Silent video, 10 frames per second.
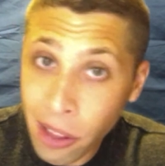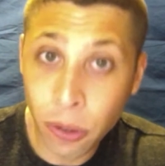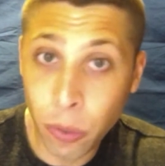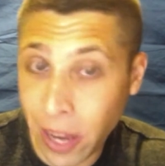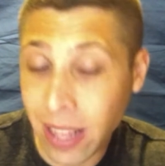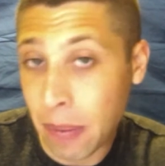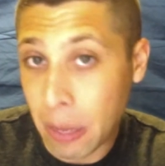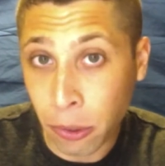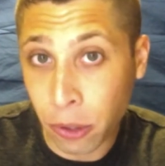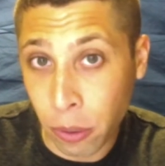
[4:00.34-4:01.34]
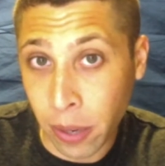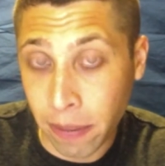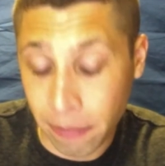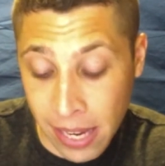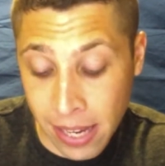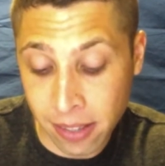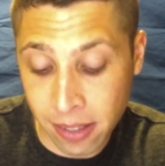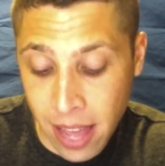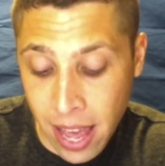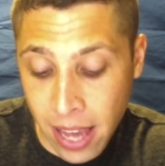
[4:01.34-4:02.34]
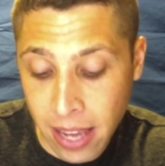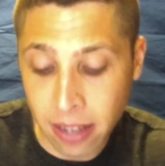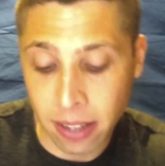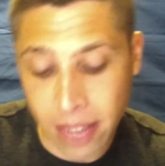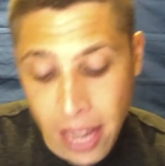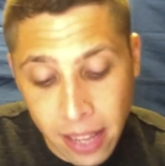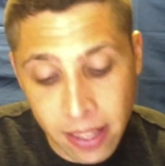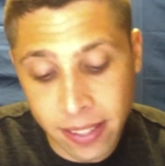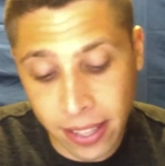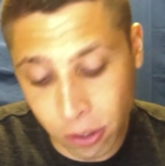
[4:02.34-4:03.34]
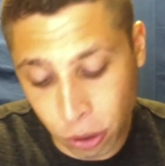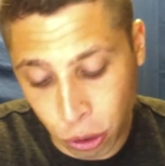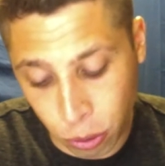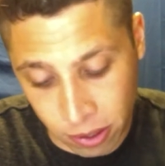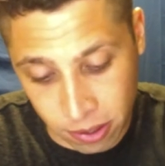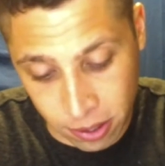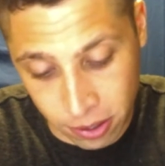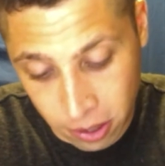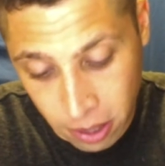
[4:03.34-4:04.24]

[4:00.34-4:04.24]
way that people do it is they take these answer choices